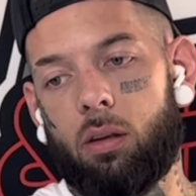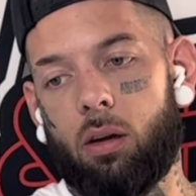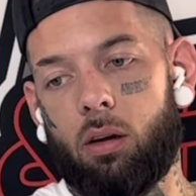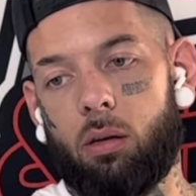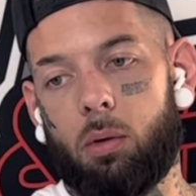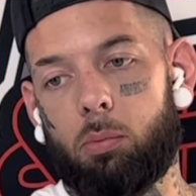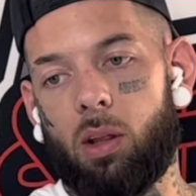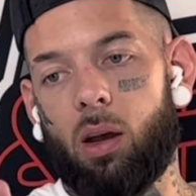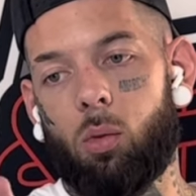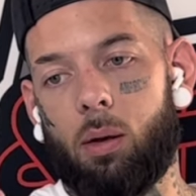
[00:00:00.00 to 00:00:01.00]
Um,
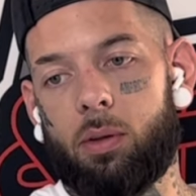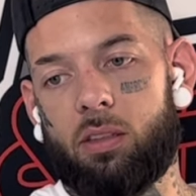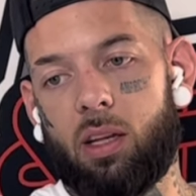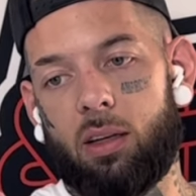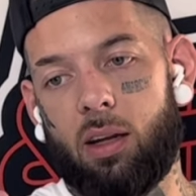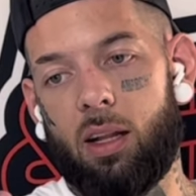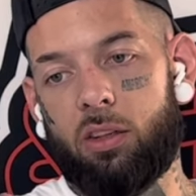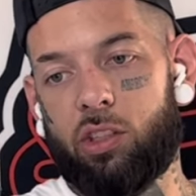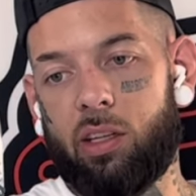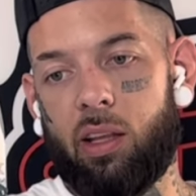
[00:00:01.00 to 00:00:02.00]
Weapons
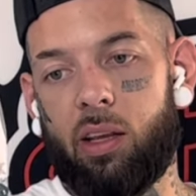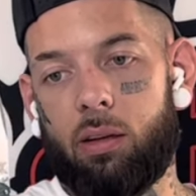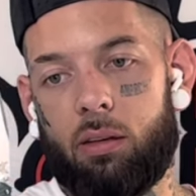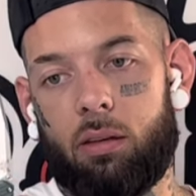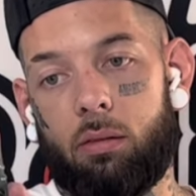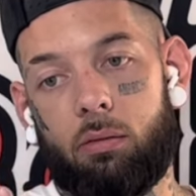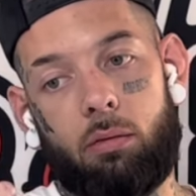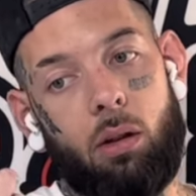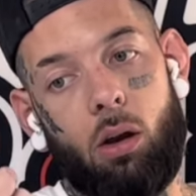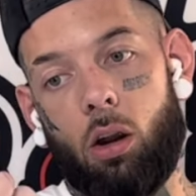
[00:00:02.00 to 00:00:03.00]
Technology, they
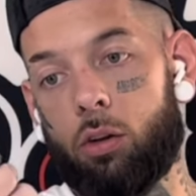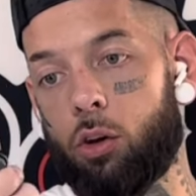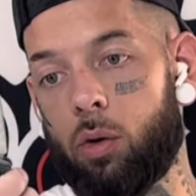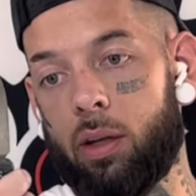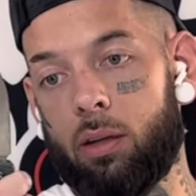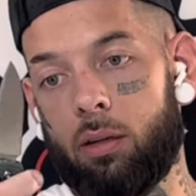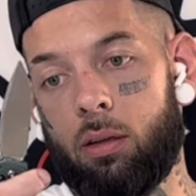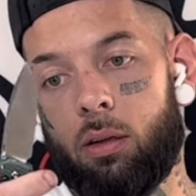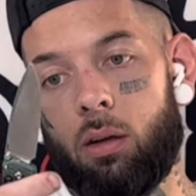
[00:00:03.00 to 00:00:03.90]
are doing,